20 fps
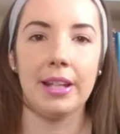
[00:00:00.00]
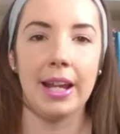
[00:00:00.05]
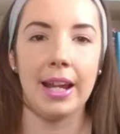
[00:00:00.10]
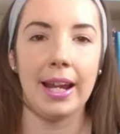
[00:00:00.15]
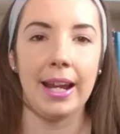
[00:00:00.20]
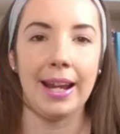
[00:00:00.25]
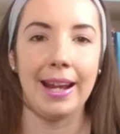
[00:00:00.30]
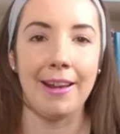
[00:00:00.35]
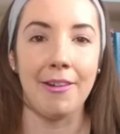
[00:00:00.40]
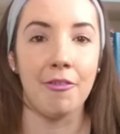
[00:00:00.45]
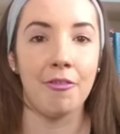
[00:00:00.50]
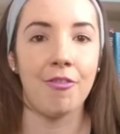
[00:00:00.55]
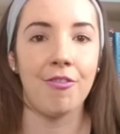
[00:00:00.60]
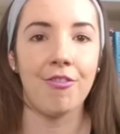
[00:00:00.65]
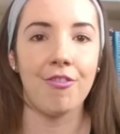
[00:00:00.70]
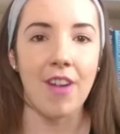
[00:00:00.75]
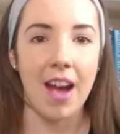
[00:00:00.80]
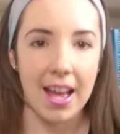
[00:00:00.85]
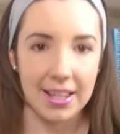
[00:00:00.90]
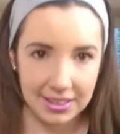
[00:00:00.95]
it.
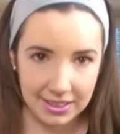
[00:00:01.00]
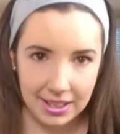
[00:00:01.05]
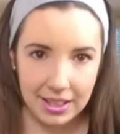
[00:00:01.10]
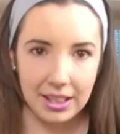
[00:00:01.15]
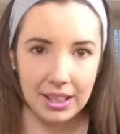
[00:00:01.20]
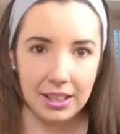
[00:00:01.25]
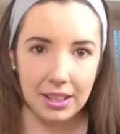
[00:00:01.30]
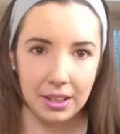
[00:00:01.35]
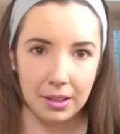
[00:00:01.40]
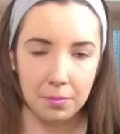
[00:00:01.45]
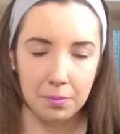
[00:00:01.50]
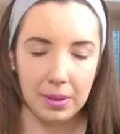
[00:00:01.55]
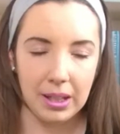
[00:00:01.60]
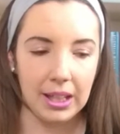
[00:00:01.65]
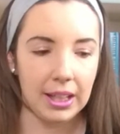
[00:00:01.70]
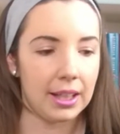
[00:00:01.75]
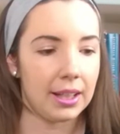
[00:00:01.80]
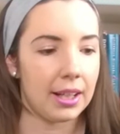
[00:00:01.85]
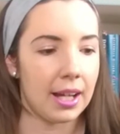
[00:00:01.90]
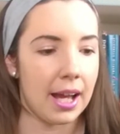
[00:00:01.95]
Fascinated
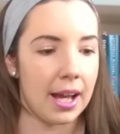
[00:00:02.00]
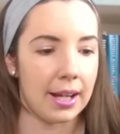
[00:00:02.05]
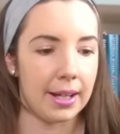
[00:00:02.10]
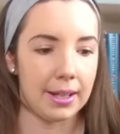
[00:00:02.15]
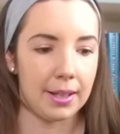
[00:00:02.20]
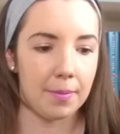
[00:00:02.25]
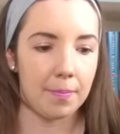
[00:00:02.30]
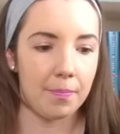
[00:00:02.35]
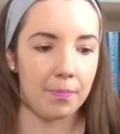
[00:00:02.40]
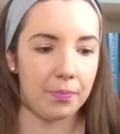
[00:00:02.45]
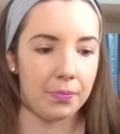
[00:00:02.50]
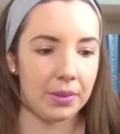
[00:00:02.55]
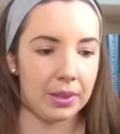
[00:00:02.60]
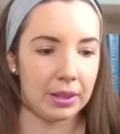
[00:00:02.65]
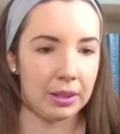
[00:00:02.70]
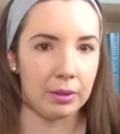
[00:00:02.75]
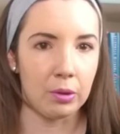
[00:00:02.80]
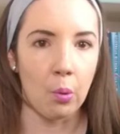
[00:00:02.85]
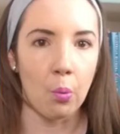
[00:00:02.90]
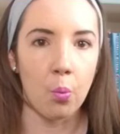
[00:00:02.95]
me.
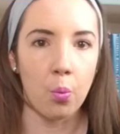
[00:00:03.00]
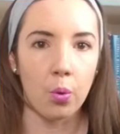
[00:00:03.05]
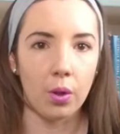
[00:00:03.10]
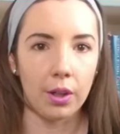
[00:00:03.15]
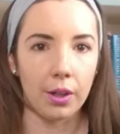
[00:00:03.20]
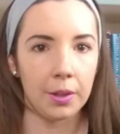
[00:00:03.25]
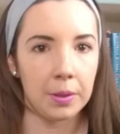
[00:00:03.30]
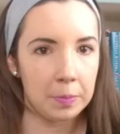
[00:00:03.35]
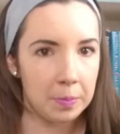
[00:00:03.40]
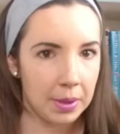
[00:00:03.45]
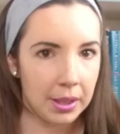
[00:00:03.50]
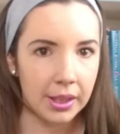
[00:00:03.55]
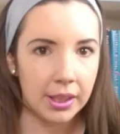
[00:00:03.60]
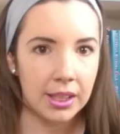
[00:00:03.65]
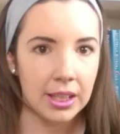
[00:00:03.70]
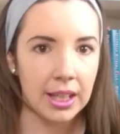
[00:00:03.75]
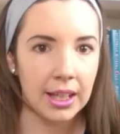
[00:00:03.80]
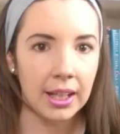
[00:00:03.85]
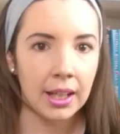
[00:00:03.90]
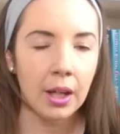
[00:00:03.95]
The world
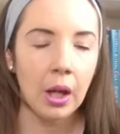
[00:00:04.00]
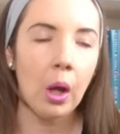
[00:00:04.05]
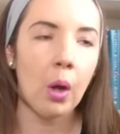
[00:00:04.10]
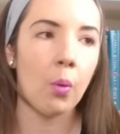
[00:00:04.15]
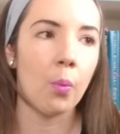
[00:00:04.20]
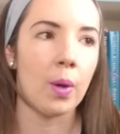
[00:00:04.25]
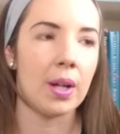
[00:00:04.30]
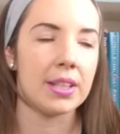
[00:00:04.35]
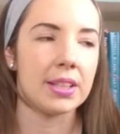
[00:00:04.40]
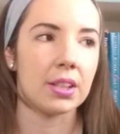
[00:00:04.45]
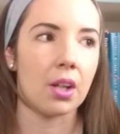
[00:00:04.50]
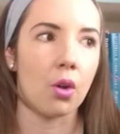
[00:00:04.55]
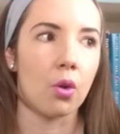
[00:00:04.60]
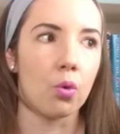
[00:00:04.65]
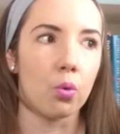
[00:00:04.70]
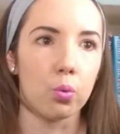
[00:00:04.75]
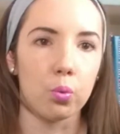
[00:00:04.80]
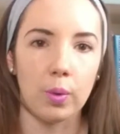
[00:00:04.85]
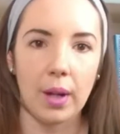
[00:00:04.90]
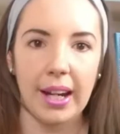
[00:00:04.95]
building was
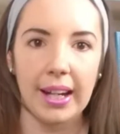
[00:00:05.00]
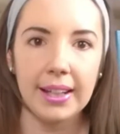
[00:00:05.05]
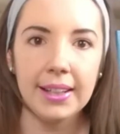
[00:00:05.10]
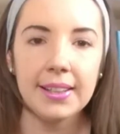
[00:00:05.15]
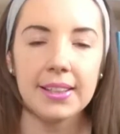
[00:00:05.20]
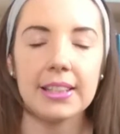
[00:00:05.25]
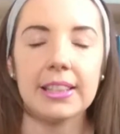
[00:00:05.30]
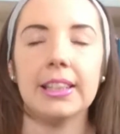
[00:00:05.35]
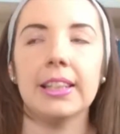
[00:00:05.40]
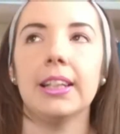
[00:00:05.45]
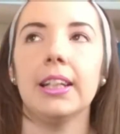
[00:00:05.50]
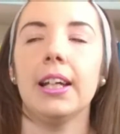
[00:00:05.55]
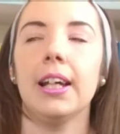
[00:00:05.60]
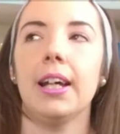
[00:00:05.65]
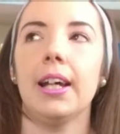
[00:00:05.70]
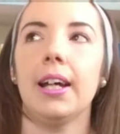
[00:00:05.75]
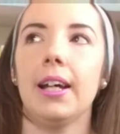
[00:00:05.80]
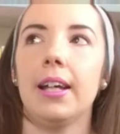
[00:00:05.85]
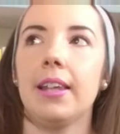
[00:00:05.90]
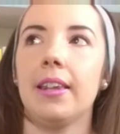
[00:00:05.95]
great.
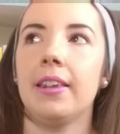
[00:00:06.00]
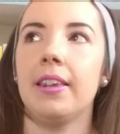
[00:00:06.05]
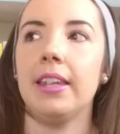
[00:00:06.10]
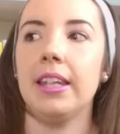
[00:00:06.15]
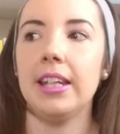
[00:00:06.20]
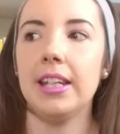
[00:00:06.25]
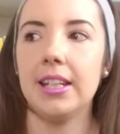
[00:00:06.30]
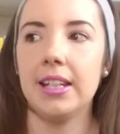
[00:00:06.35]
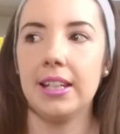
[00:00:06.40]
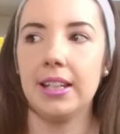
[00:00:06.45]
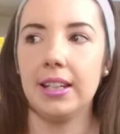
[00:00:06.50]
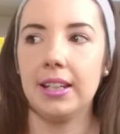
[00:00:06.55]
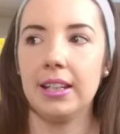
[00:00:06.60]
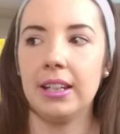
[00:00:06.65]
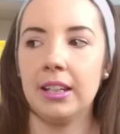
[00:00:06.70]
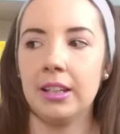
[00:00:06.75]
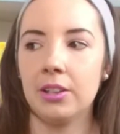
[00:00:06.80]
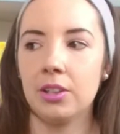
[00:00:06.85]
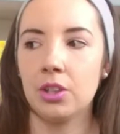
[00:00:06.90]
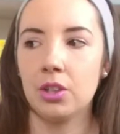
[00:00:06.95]

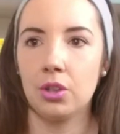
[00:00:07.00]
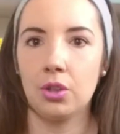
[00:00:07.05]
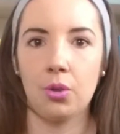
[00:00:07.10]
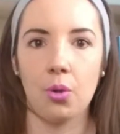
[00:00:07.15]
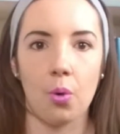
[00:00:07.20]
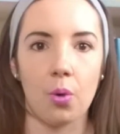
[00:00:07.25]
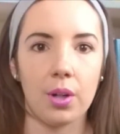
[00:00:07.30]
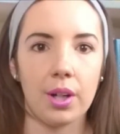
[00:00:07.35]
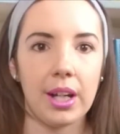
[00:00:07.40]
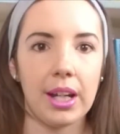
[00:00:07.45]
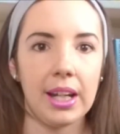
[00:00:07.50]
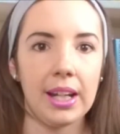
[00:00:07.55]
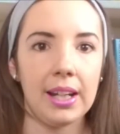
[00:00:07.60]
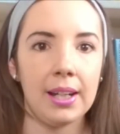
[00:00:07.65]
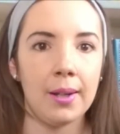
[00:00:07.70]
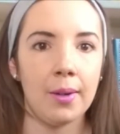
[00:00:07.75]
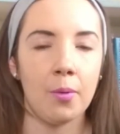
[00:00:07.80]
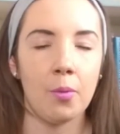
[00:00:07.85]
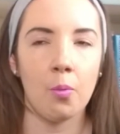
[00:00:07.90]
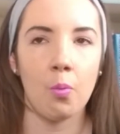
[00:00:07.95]
The
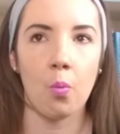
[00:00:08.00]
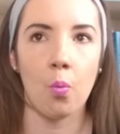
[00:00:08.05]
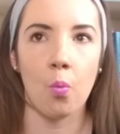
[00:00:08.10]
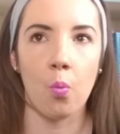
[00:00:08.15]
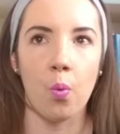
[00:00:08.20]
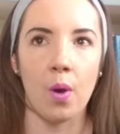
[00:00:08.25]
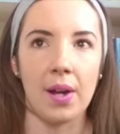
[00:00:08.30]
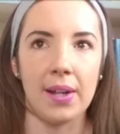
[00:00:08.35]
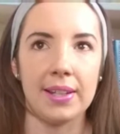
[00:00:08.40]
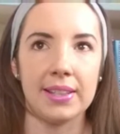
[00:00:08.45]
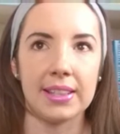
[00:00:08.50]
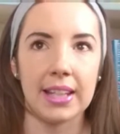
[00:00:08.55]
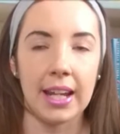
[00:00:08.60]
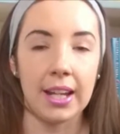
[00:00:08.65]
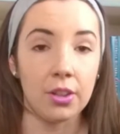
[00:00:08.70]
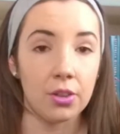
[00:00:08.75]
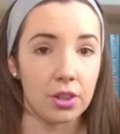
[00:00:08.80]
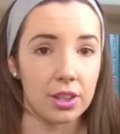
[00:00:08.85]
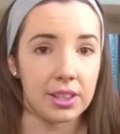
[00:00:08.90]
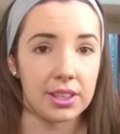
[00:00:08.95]
story was
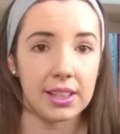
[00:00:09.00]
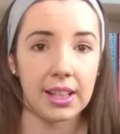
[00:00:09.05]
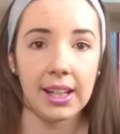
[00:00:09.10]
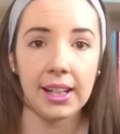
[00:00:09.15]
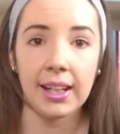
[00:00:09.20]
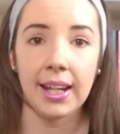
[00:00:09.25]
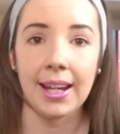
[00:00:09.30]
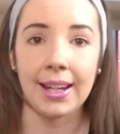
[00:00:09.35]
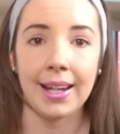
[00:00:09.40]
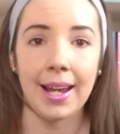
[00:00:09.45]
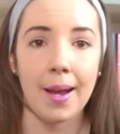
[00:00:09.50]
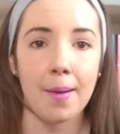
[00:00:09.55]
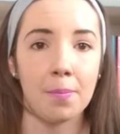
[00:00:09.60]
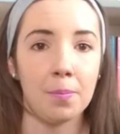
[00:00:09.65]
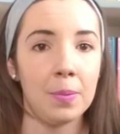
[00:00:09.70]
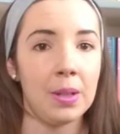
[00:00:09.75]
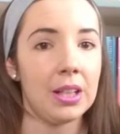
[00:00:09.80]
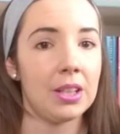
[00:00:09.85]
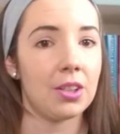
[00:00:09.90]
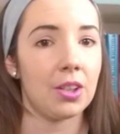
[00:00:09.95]
interesting. It kept
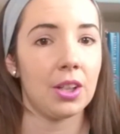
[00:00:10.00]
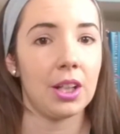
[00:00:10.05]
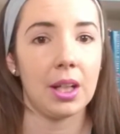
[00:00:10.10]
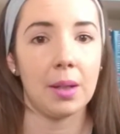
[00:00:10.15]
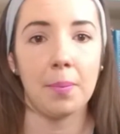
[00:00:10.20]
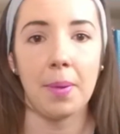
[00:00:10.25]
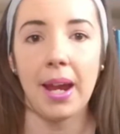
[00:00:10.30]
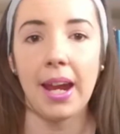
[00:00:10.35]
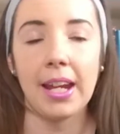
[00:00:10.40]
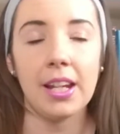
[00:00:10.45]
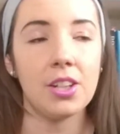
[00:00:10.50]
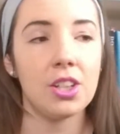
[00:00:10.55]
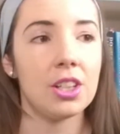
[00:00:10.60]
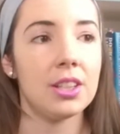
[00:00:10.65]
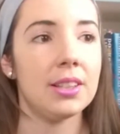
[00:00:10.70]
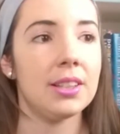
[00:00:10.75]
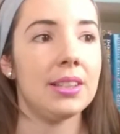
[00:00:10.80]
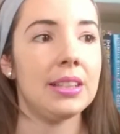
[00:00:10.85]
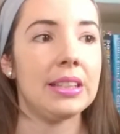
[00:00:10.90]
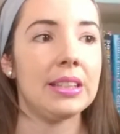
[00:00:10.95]
me turning
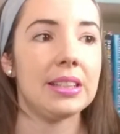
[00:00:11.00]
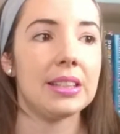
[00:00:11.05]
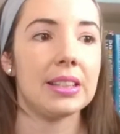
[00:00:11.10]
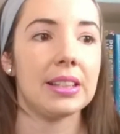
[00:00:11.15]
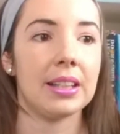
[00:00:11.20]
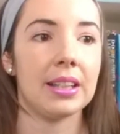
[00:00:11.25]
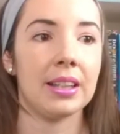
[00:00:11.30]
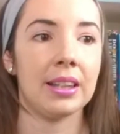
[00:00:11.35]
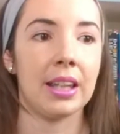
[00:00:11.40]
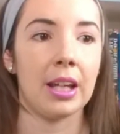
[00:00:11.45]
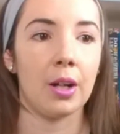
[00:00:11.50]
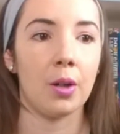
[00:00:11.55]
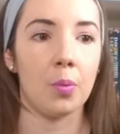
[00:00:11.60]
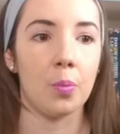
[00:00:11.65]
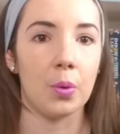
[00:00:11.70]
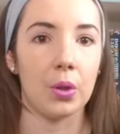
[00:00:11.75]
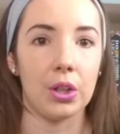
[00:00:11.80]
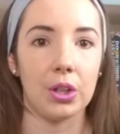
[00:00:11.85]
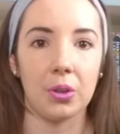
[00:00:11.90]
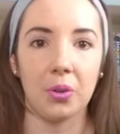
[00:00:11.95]
pages. There
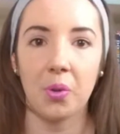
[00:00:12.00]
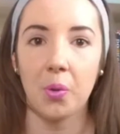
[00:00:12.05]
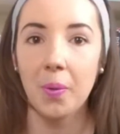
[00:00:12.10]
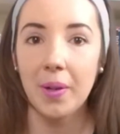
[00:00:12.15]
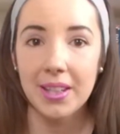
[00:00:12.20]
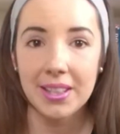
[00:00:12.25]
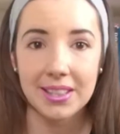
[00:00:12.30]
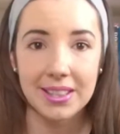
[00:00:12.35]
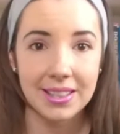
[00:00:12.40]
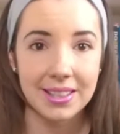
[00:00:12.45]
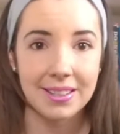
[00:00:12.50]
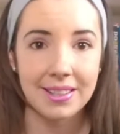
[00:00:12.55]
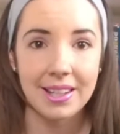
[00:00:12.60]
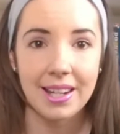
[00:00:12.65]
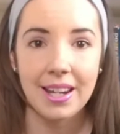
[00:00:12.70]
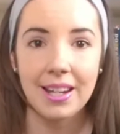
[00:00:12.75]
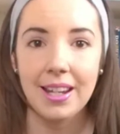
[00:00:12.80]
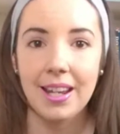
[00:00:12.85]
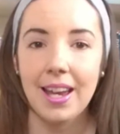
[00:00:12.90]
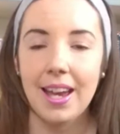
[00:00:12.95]
were twists.
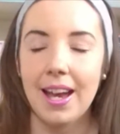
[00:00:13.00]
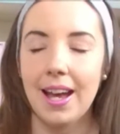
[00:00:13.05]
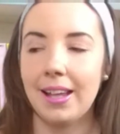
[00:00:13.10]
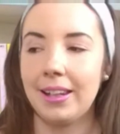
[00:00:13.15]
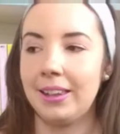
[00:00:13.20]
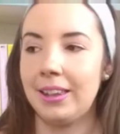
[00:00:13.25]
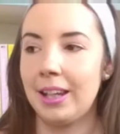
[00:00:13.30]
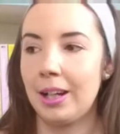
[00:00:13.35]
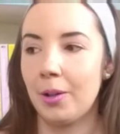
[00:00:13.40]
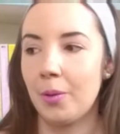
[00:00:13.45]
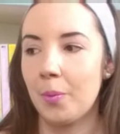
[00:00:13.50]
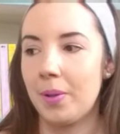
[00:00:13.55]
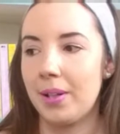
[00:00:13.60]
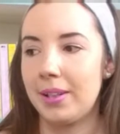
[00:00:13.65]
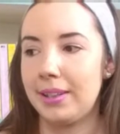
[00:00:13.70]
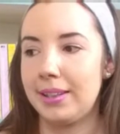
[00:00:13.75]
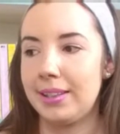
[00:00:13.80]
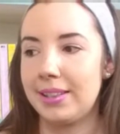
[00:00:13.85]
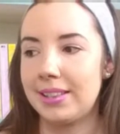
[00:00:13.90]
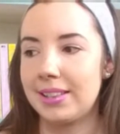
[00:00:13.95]
There
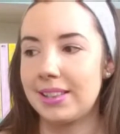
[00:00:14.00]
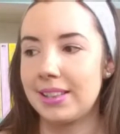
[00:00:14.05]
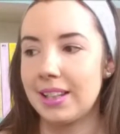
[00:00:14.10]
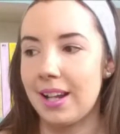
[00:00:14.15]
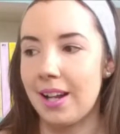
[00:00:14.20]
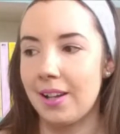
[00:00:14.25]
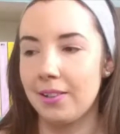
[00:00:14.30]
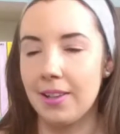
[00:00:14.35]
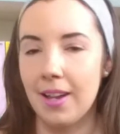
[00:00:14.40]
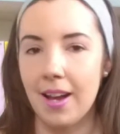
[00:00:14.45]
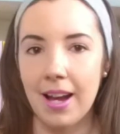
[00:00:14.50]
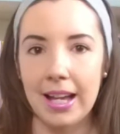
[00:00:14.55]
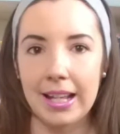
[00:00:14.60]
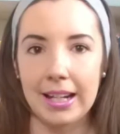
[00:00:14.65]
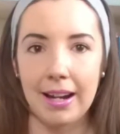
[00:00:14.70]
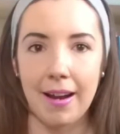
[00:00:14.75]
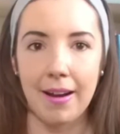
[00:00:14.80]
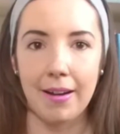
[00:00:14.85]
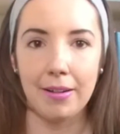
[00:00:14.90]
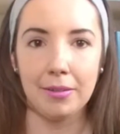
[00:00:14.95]
was a
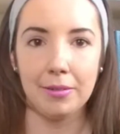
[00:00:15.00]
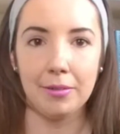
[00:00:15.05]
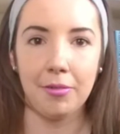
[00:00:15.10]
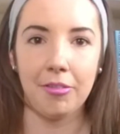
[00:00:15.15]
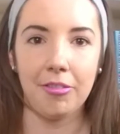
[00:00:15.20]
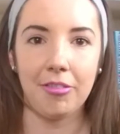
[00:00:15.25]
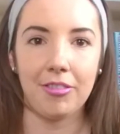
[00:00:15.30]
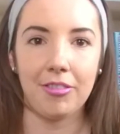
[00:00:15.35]
lot of,